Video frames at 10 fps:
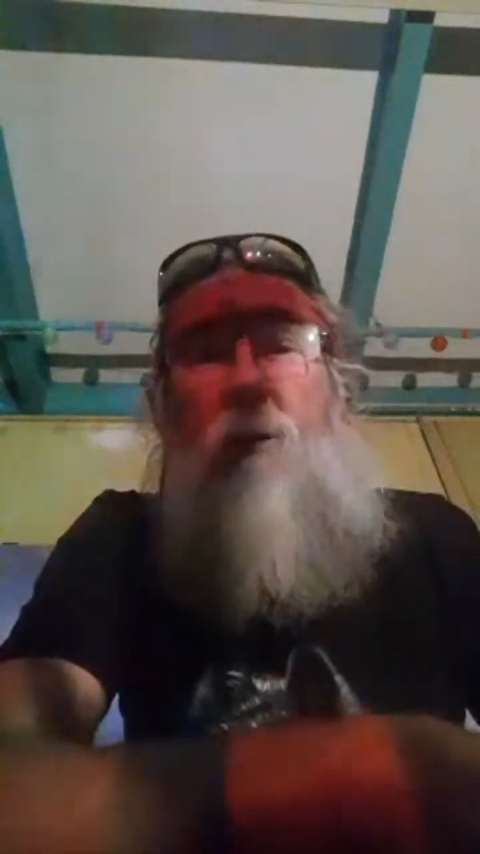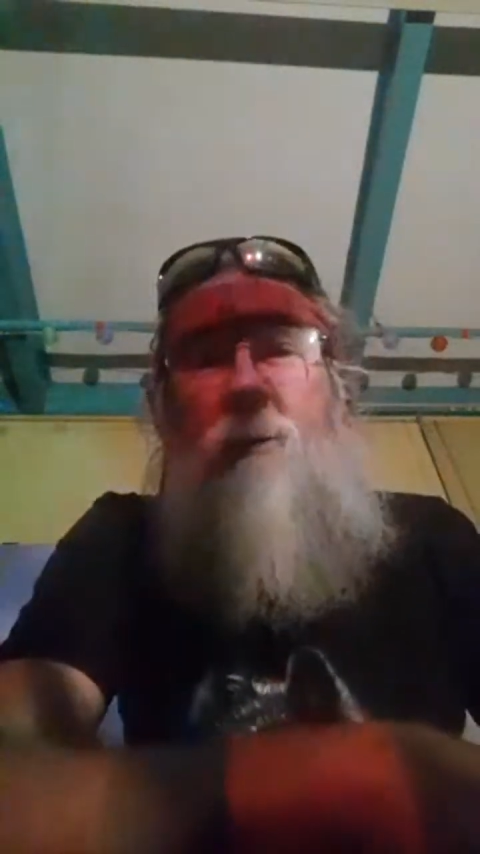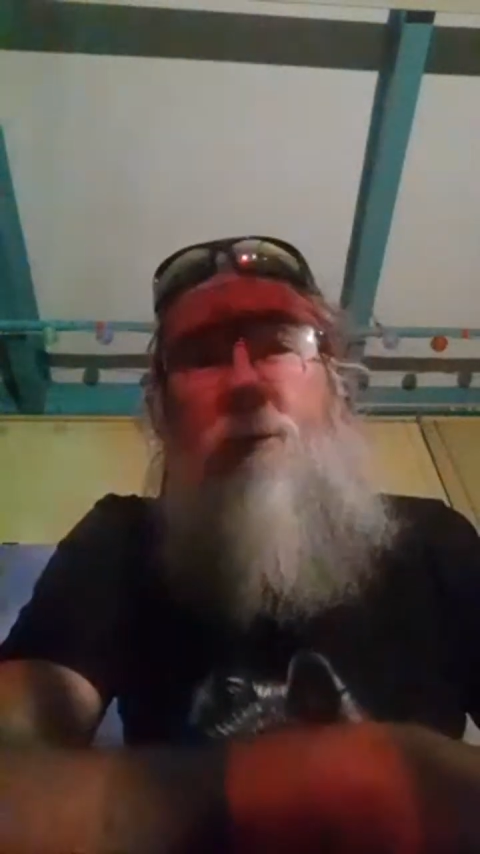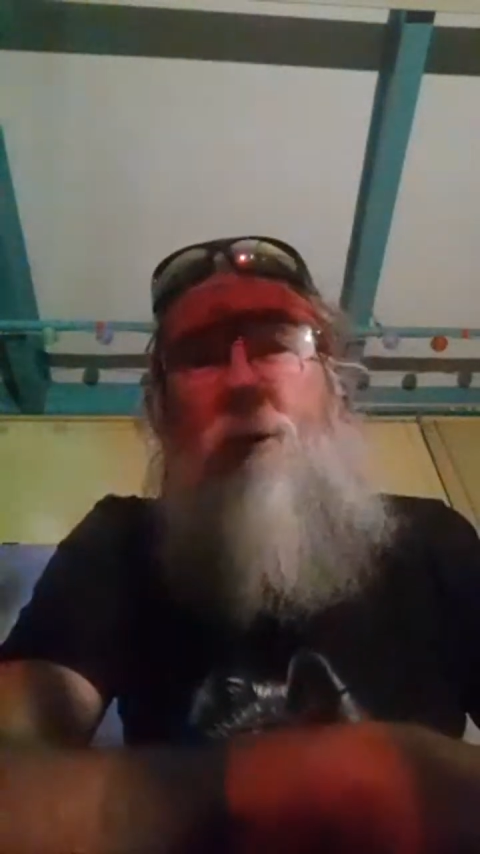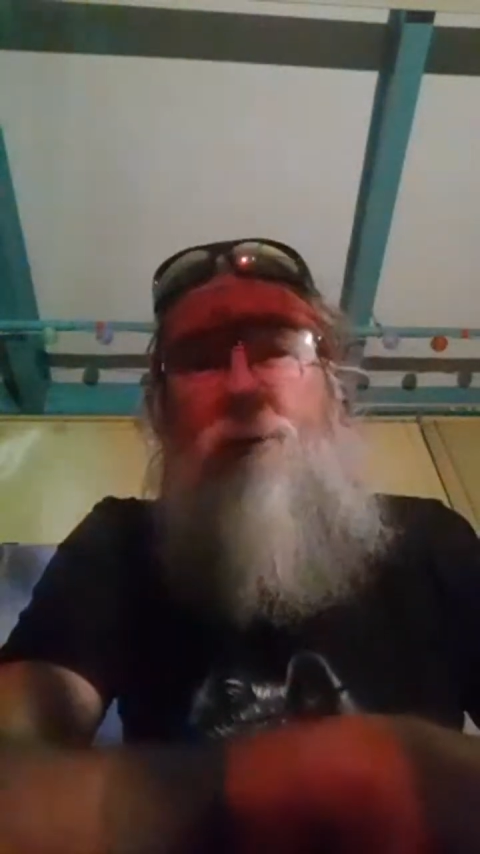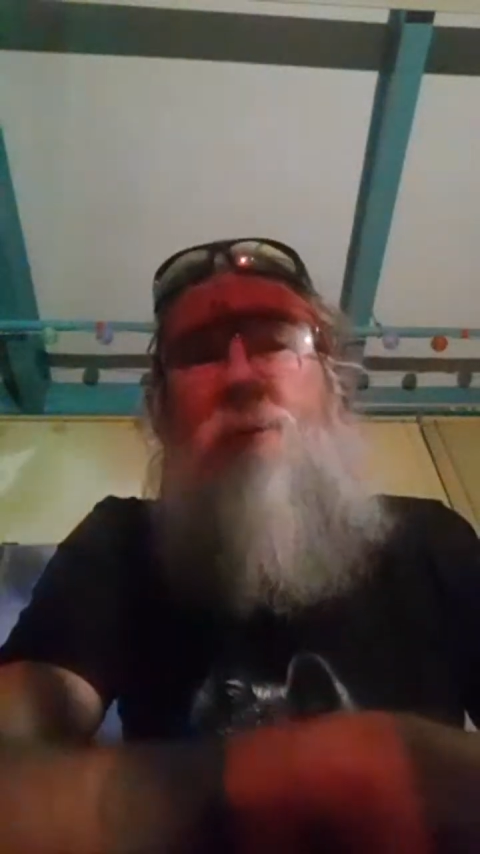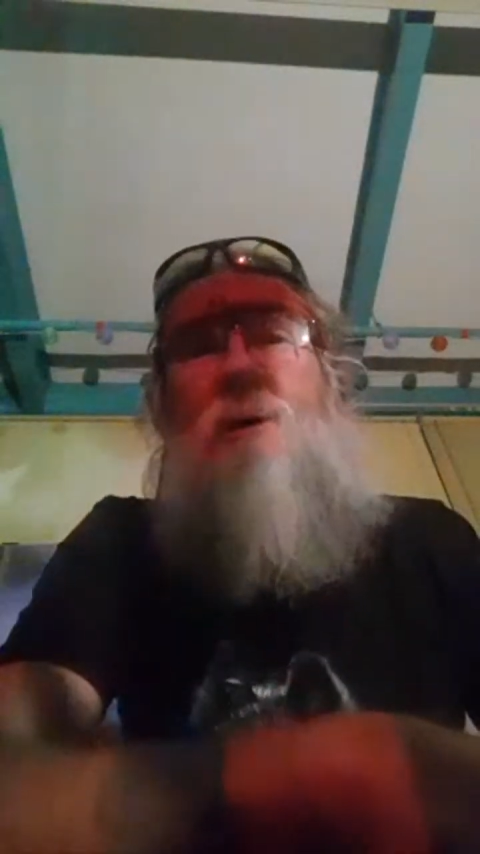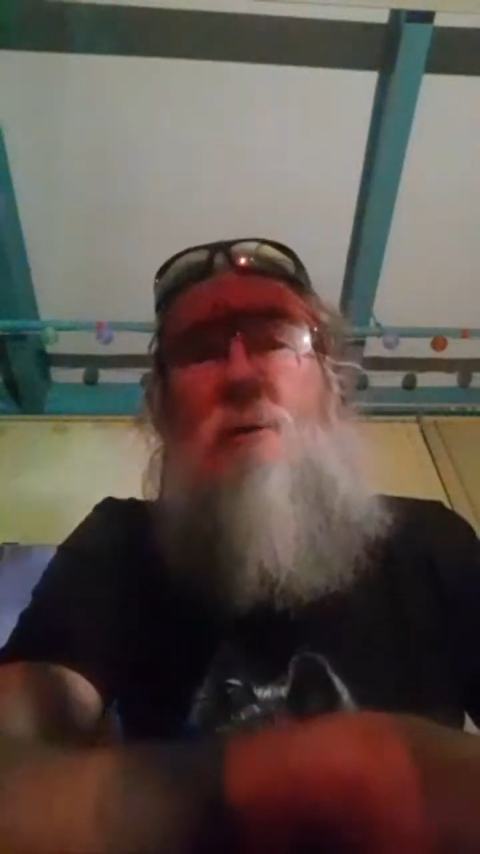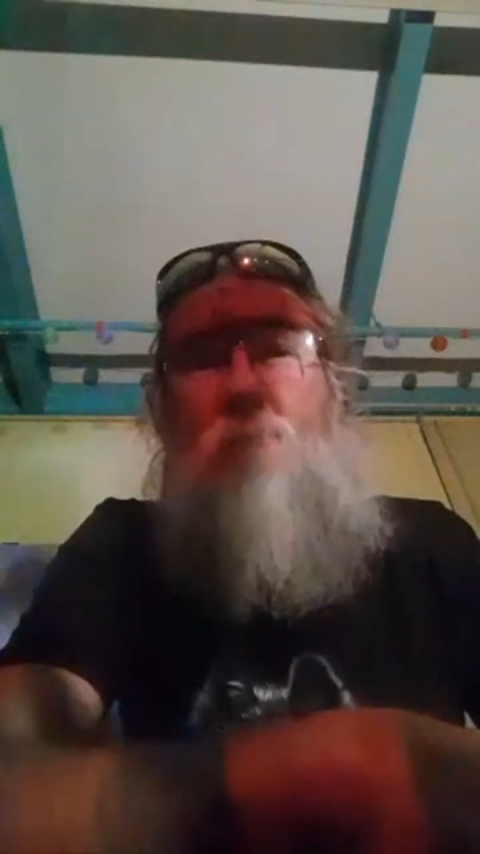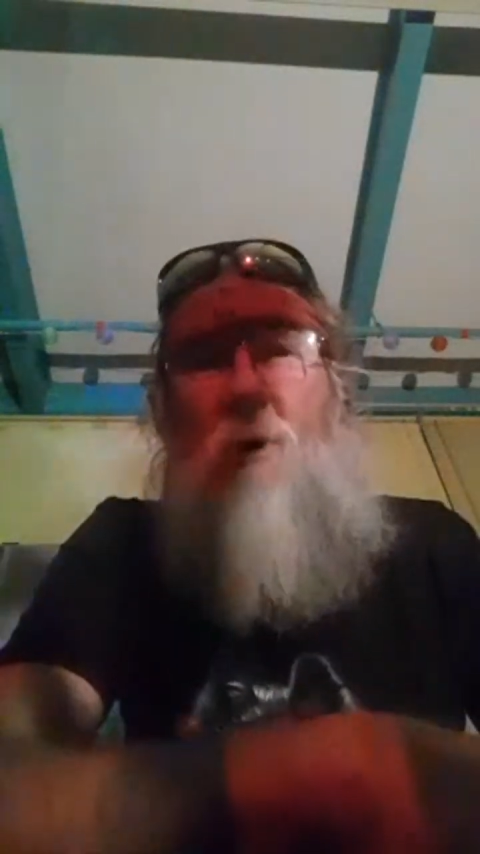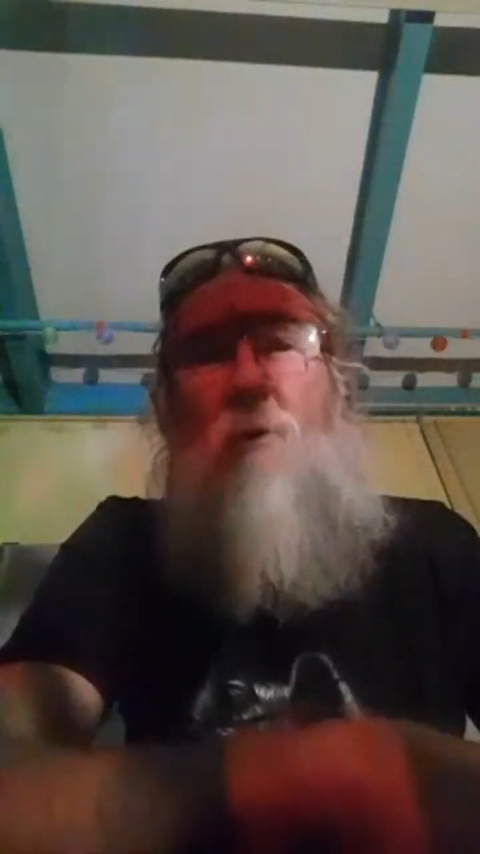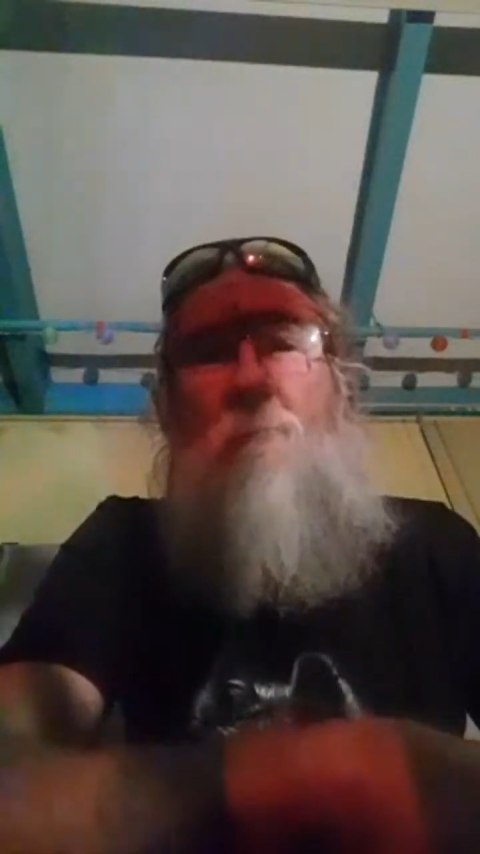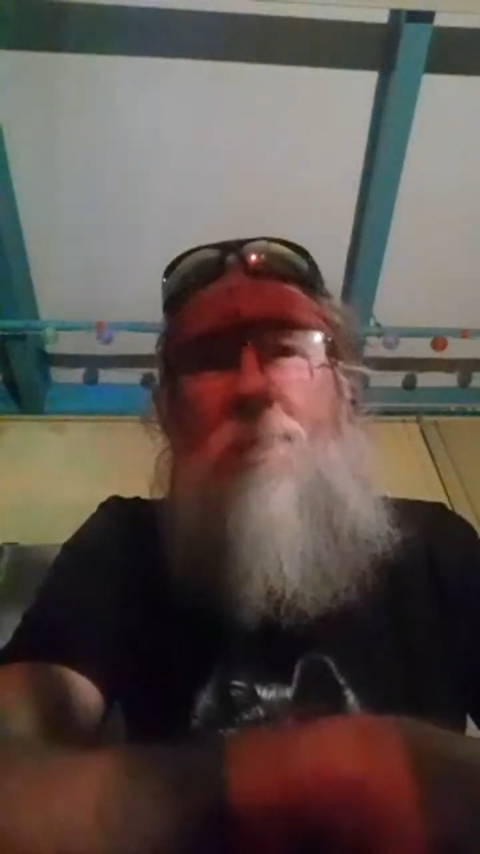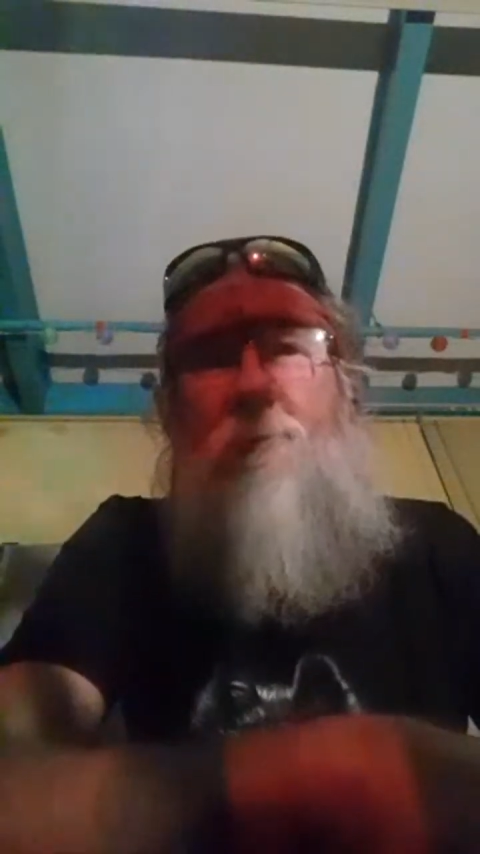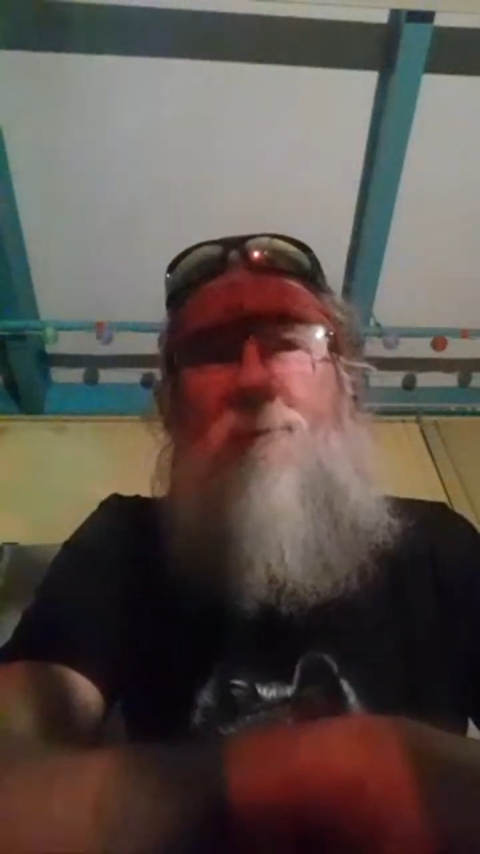You got to take both
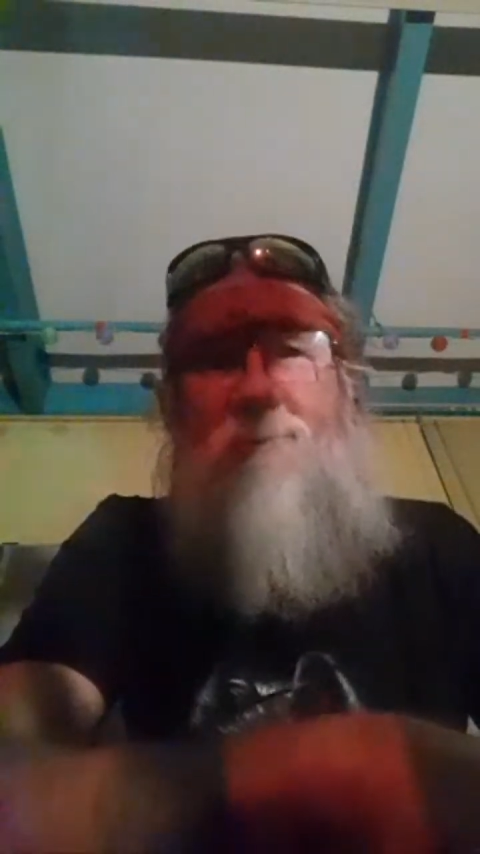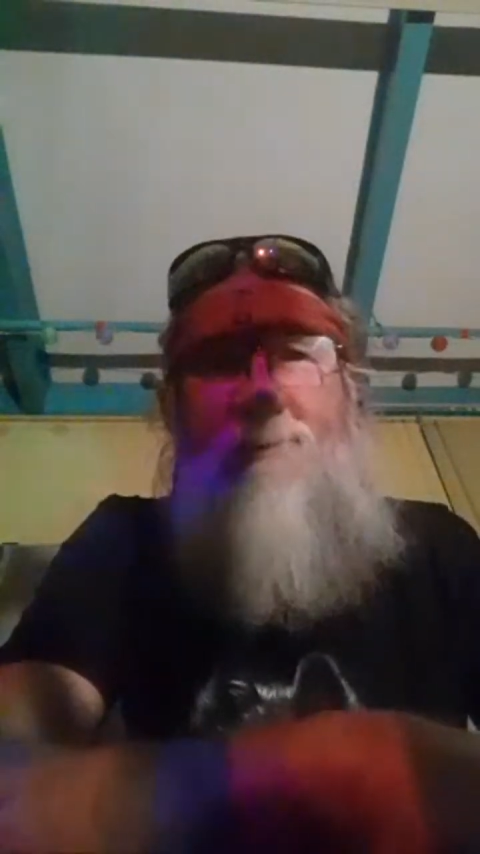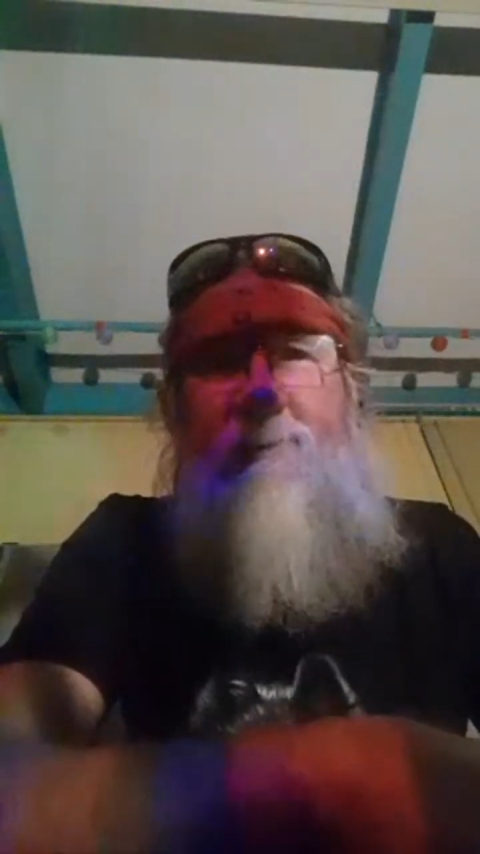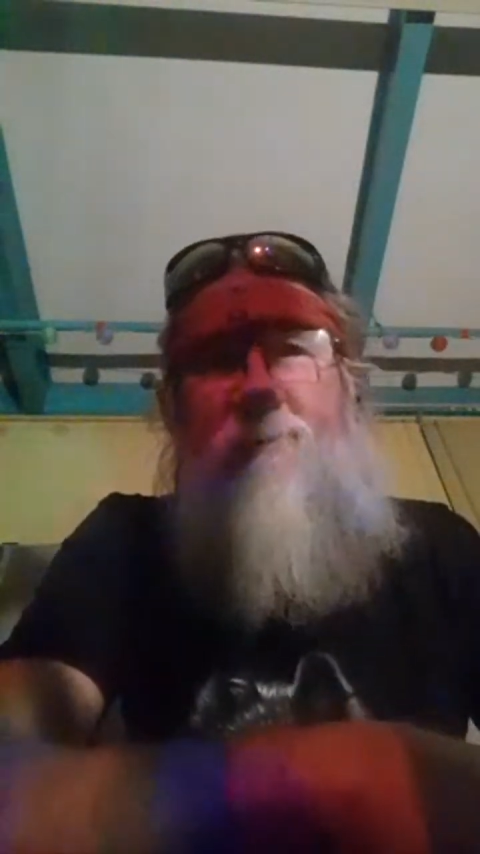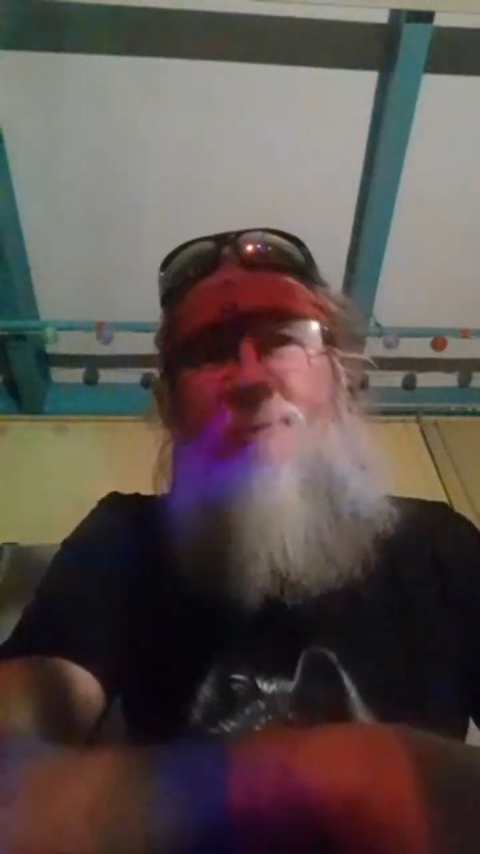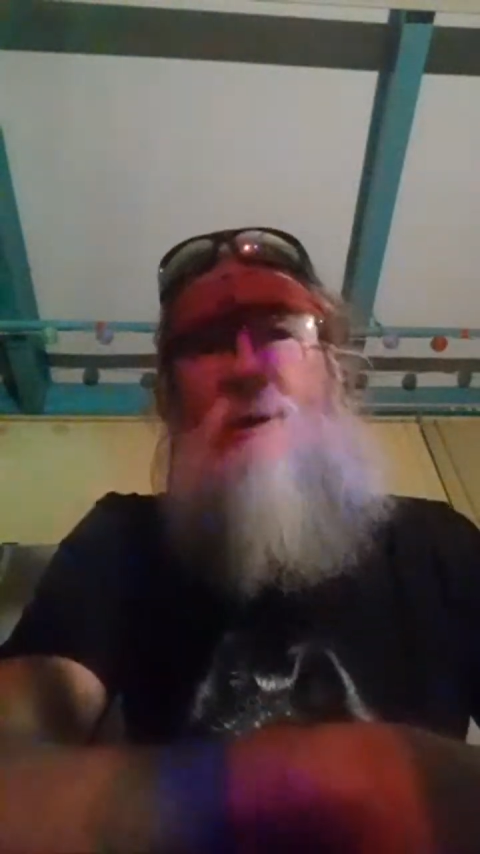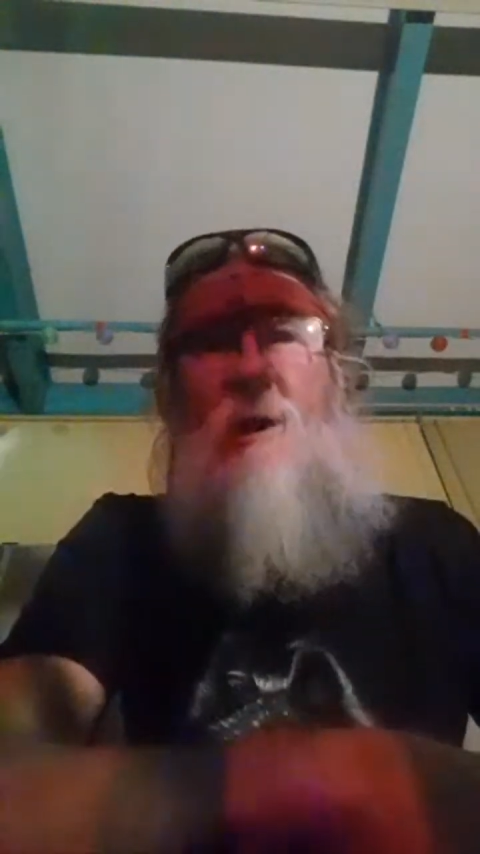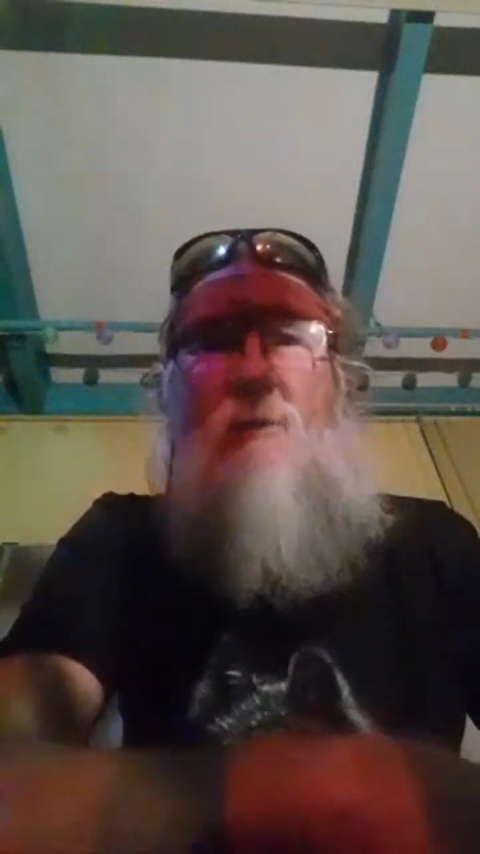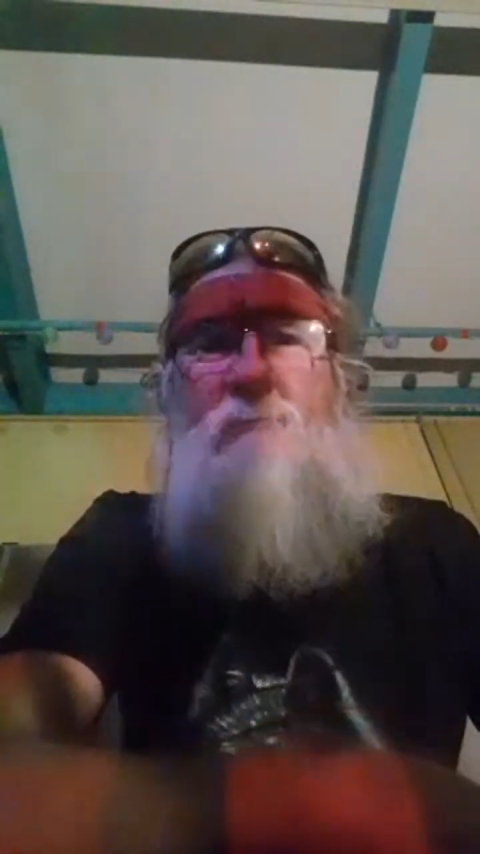front seats out.